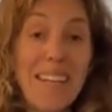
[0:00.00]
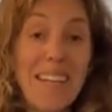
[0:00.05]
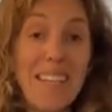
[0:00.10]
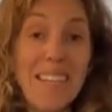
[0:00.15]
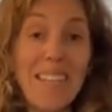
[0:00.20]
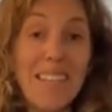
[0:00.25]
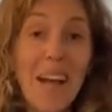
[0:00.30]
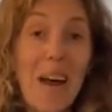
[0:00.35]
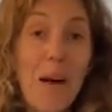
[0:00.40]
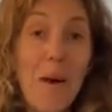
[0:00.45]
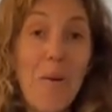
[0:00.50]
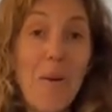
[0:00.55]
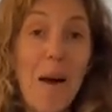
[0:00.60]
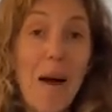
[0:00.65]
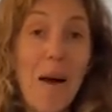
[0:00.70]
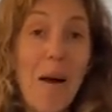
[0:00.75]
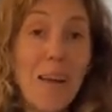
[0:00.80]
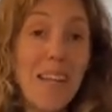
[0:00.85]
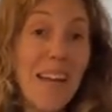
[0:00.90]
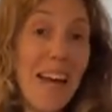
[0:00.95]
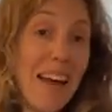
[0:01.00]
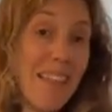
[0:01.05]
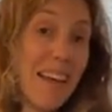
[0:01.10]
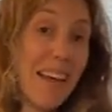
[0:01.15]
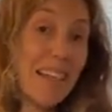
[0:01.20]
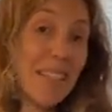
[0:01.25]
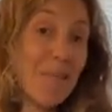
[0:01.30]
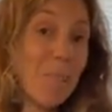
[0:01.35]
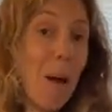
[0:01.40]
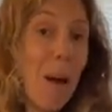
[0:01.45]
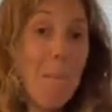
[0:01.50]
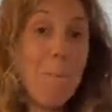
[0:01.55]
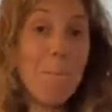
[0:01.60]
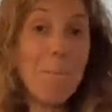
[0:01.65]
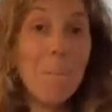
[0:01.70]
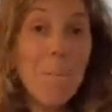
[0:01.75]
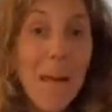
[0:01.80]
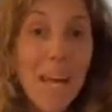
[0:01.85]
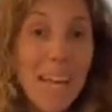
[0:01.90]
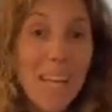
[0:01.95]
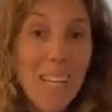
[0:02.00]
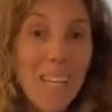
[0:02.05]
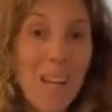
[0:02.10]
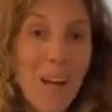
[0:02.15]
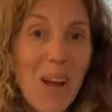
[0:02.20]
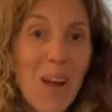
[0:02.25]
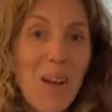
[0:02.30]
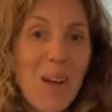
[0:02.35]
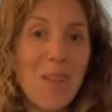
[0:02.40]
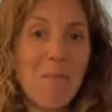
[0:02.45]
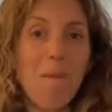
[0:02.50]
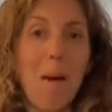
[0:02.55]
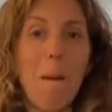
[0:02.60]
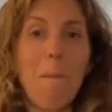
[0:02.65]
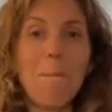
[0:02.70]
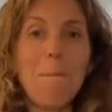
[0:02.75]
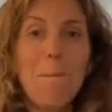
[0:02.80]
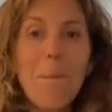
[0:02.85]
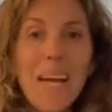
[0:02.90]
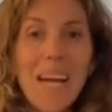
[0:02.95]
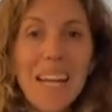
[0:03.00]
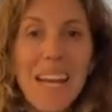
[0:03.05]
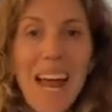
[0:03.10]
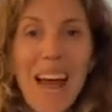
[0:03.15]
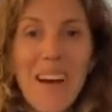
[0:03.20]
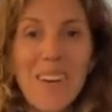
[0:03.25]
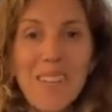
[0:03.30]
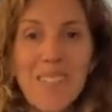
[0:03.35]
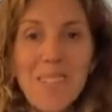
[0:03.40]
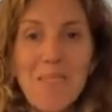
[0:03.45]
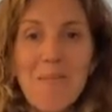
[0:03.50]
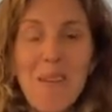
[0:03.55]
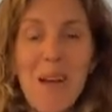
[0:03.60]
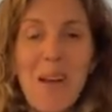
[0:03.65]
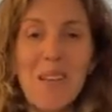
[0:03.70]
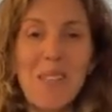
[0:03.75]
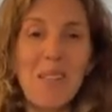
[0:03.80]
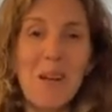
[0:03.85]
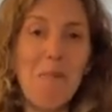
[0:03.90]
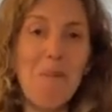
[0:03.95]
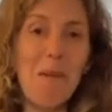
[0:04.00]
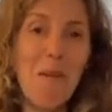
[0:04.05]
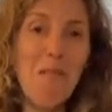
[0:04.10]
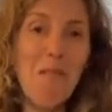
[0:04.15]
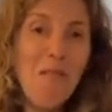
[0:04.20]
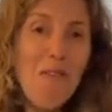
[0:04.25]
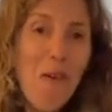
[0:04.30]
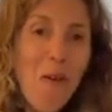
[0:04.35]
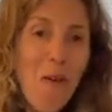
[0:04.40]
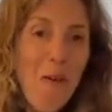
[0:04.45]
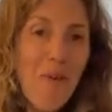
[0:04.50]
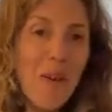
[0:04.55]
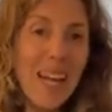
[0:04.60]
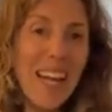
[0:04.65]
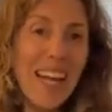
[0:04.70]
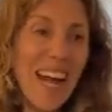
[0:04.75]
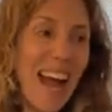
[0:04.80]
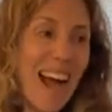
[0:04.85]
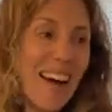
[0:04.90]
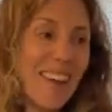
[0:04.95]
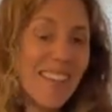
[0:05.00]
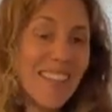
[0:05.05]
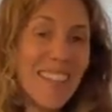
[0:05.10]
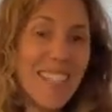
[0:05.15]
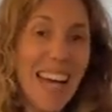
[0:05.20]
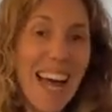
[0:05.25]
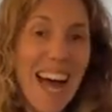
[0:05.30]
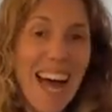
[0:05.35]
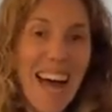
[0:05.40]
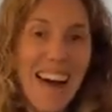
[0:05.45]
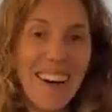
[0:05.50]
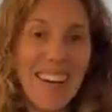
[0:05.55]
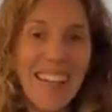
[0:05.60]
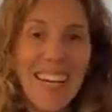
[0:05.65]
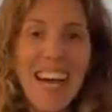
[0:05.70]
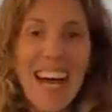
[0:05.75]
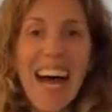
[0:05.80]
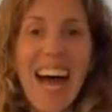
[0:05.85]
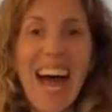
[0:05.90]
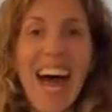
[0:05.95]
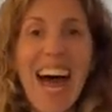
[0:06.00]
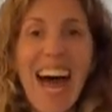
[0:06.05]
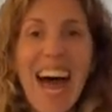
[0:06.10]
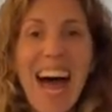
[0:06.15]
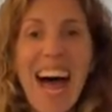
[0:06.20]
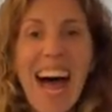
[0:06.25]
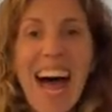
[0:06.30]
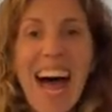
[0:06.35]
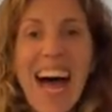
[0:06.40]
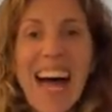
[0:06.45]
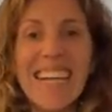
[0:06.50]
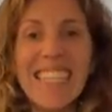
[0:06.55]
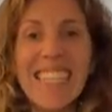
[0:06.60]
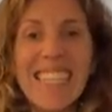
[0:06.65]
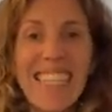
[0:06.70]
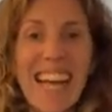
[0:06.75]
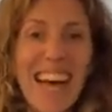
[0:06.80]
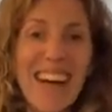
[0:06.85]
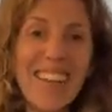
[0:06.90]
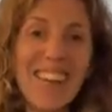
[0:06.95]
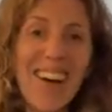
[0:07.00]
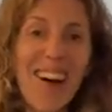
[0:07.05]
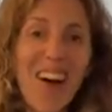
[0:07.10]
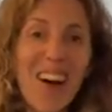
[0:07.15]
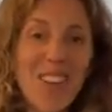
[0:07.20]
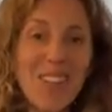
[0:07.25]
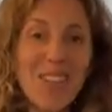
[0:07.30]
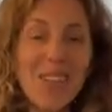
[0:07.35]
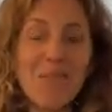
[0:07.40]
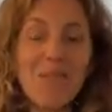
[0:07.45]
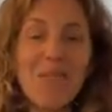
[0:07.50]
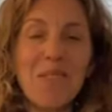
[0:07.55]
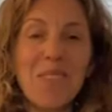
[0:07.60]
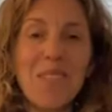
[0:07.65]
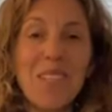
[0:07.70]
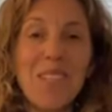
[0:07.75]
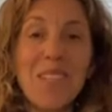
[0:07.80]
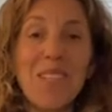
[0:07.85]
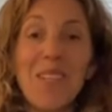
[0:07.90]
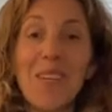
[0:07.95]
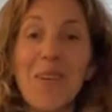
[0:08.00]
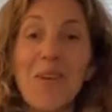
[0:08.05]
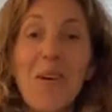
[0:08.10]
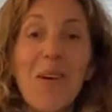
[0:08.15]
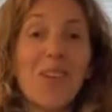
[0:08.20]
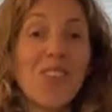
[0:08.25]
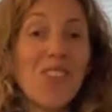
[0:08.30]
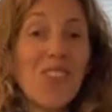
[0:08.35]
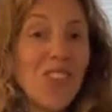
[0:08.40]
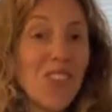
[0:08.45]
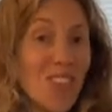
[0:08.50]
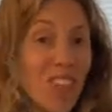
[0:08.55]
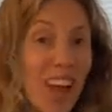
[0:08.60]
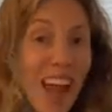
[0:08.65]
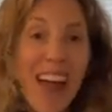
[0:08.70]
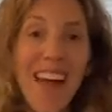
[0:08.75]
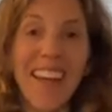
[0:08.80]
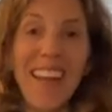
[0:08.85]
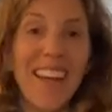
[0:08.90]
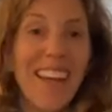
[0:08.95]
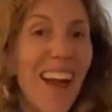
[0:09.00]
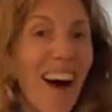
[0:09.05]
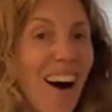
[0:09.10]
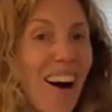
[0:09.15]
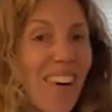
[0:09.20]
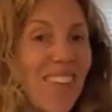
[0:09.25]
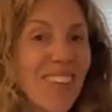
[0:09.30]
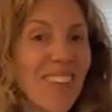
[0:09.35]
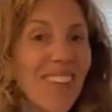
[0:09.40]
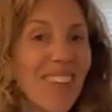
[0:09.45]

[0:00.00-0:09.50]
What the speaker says: So that's my big news, my big announcement. So I'm on a 4-week countdown, and I just wanted to share the love.